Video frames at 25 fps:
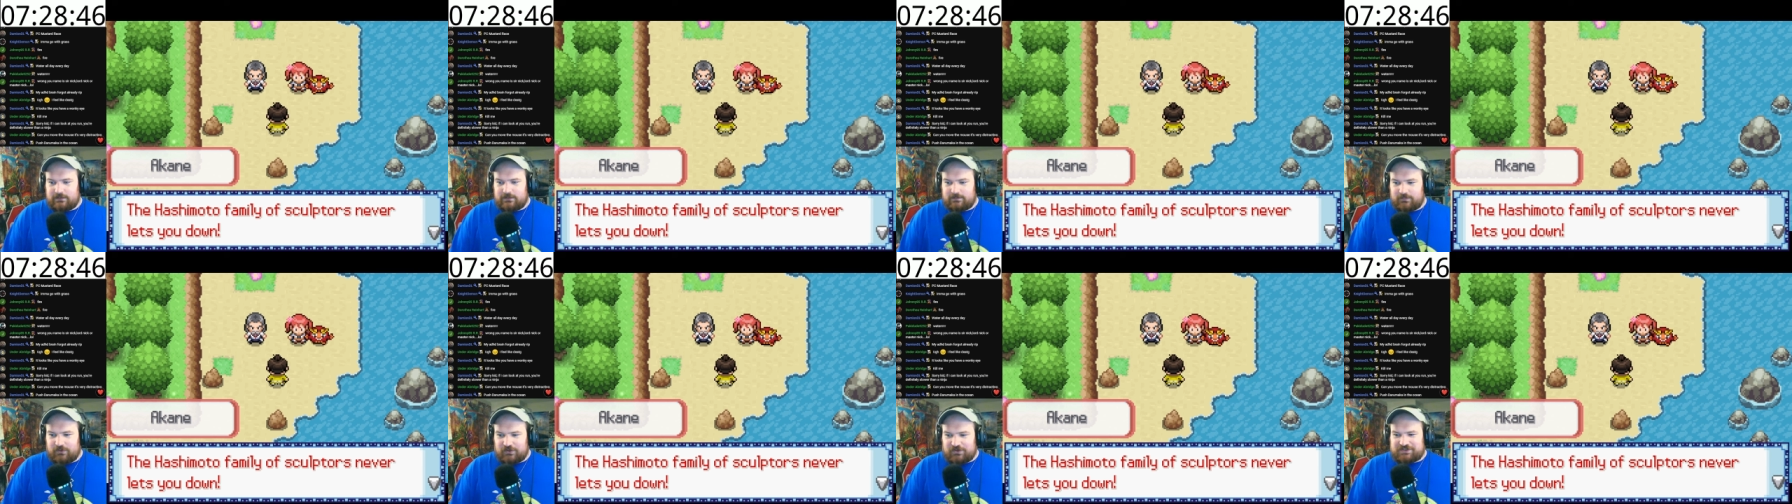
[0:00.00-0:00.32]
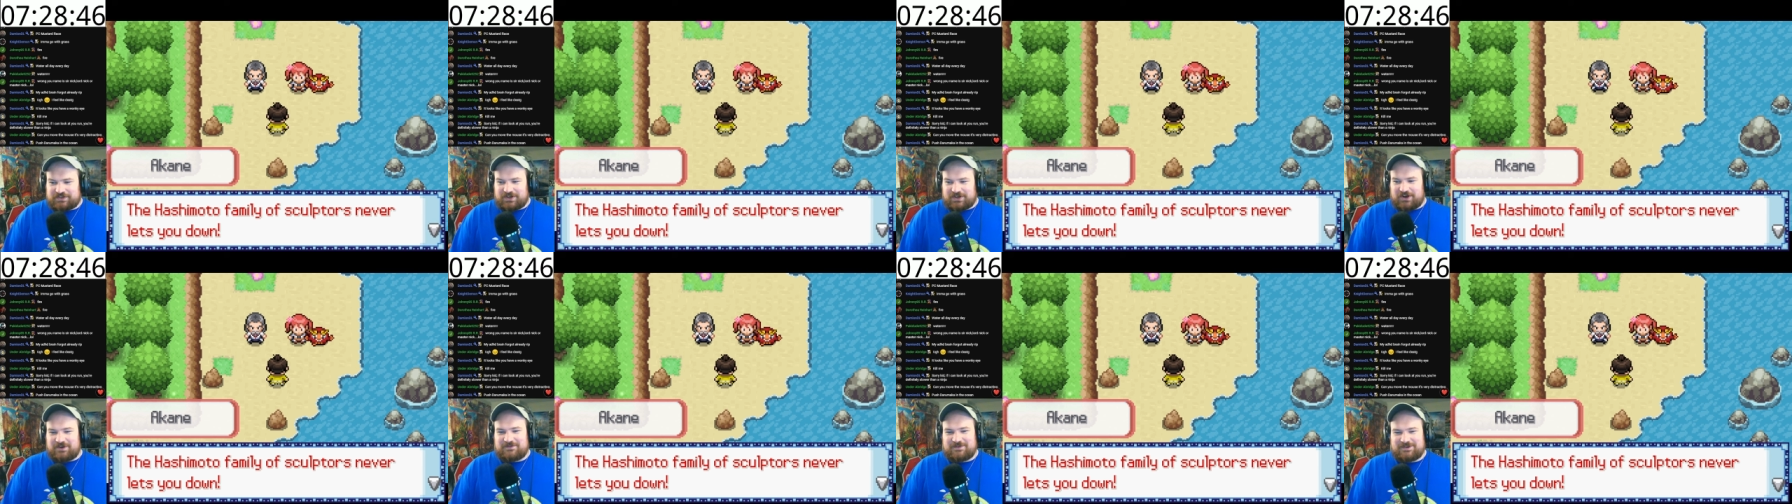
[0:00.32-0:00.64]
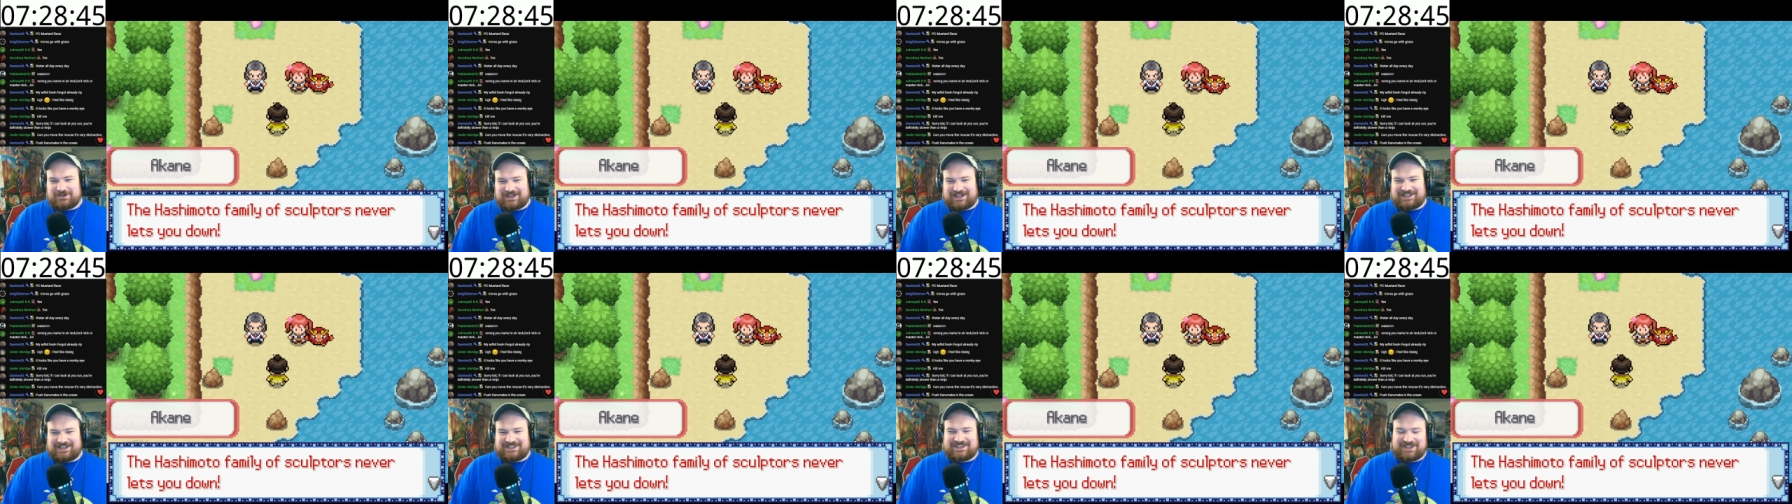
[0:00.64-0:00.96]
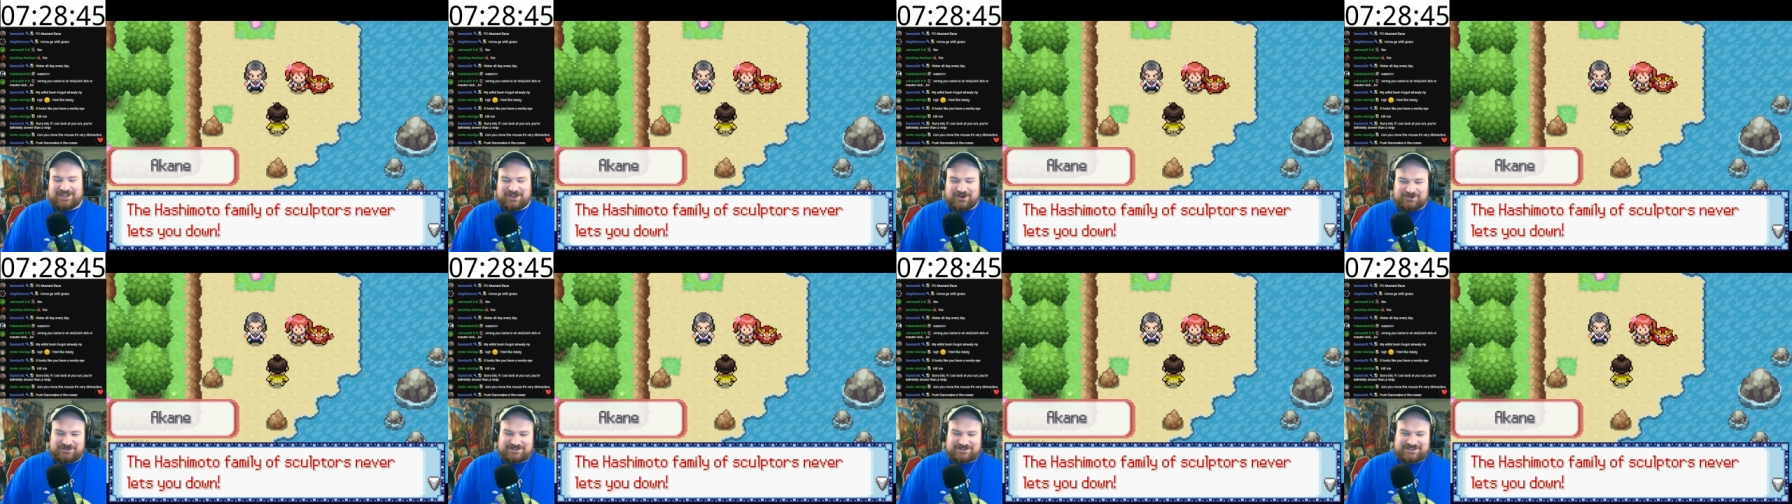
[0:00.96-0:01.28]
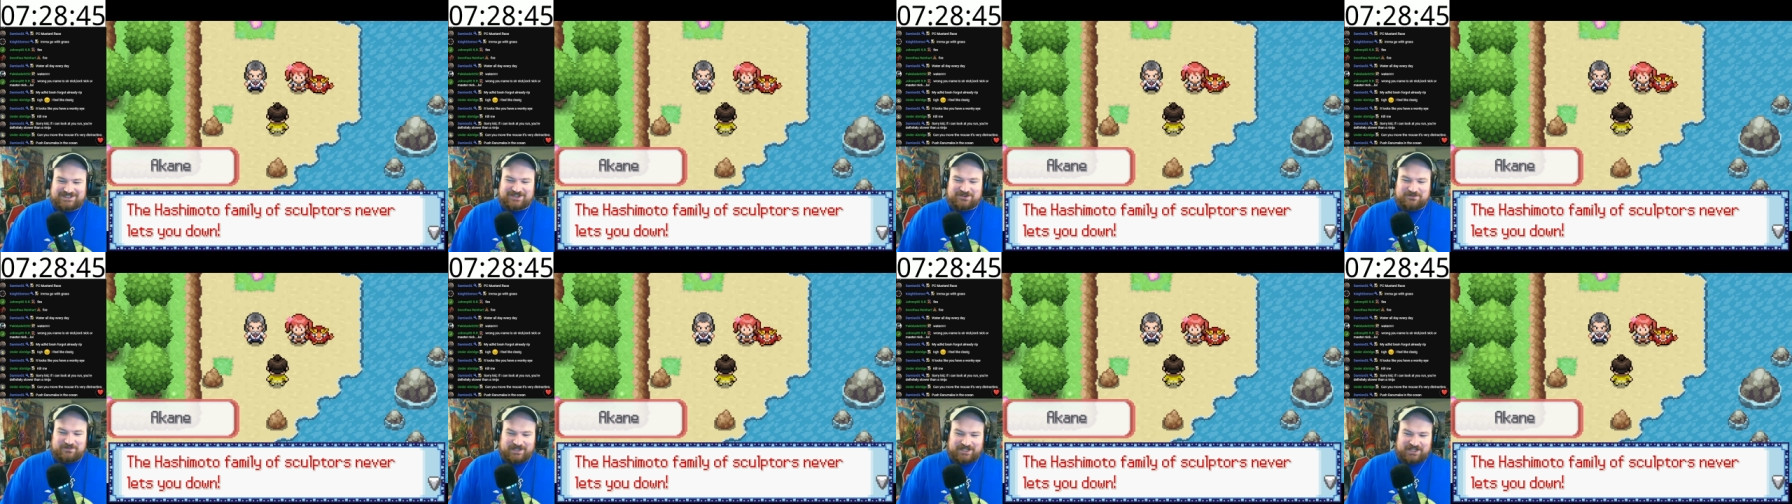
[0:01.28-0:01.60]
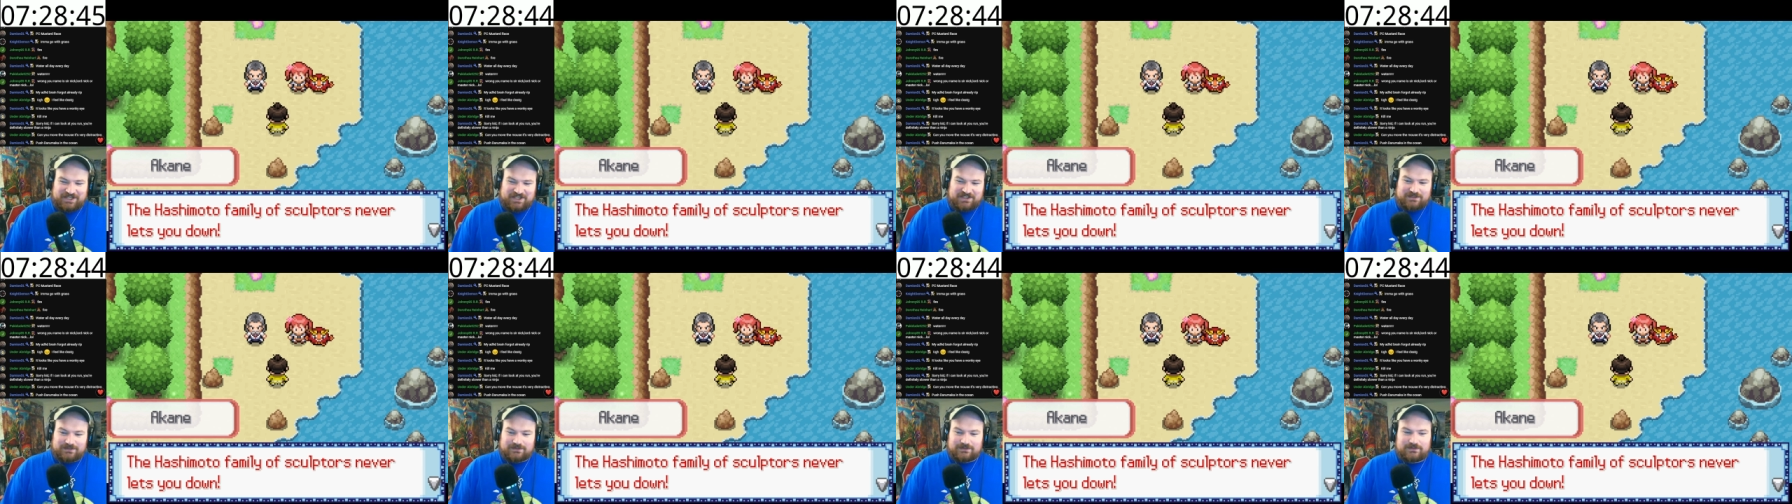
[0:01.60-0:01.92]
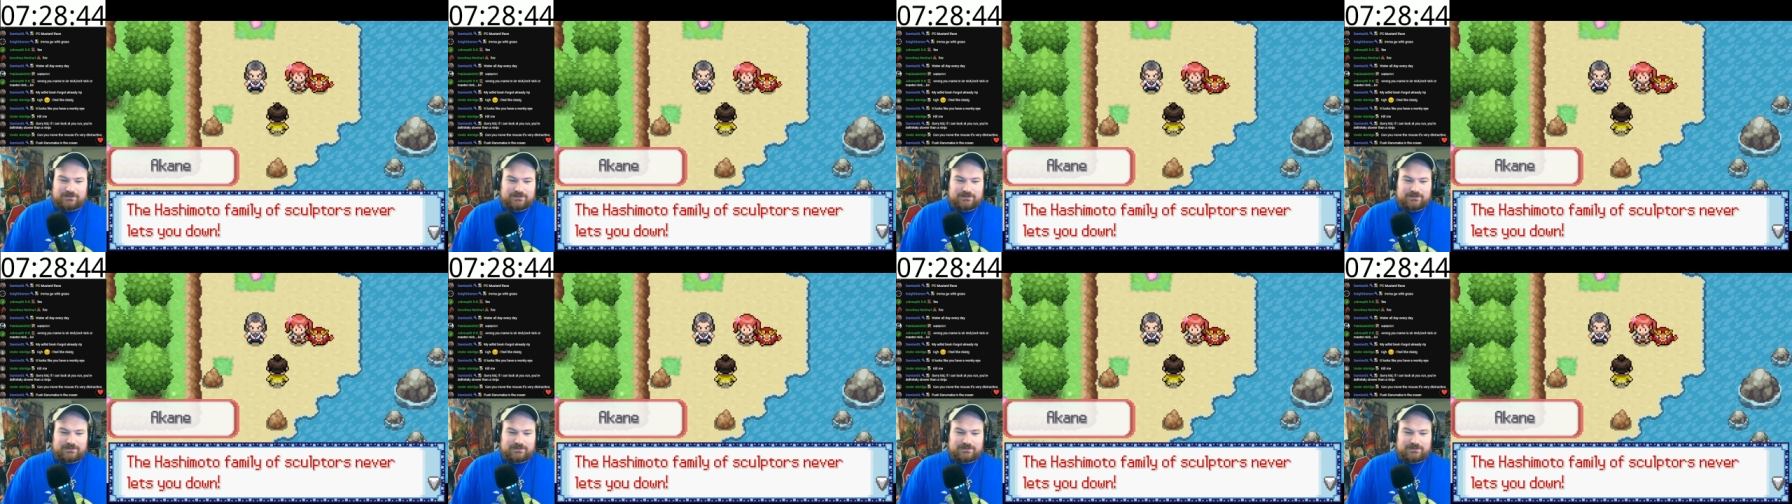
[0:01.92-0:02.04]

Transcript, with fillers: Push Darumaka in the ocean? Oh my god.